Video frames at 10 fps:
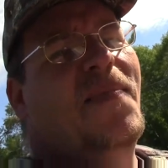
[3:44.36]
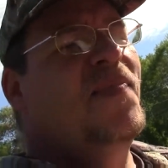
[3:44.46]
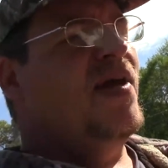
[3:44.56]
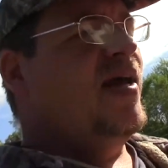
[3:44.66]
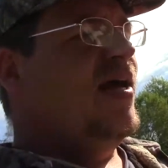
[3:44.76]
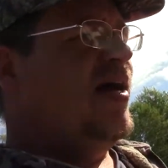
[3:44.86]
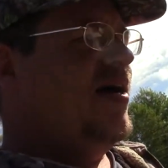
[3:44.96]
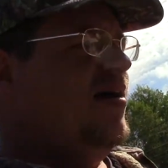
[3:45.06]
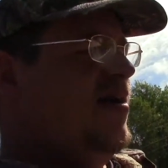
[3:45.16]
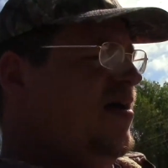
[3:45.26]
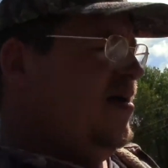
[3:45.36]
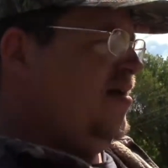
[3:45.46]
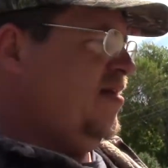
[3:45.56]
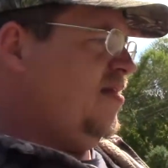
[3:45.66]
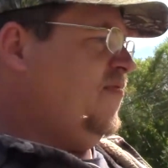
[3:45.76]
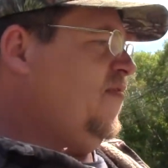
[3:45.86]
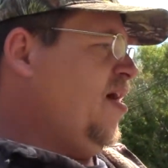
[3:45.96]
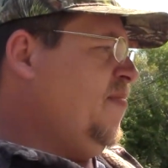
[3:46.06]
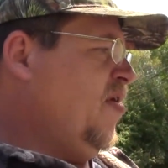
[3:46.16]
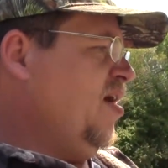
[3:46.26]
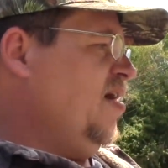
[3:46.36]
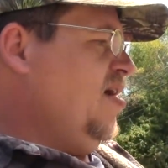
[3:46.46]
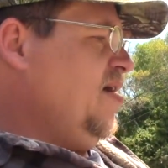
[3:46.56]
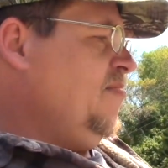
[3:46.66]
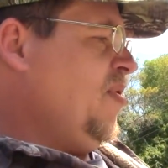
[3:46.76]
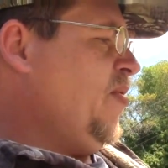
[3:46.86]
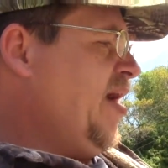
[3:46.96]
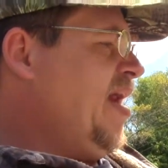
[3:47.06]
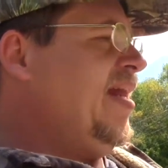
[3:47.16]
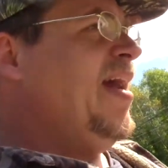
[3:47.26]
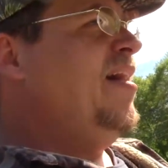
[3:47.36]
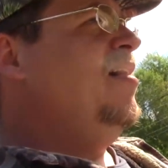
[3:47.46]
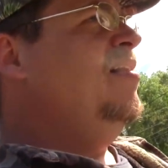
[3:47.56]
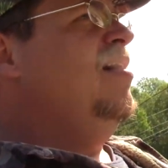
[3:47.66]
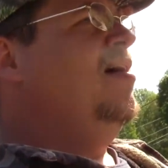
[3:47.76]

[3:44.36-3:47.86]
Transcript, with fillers: up the uh, the frame on it but we're getting there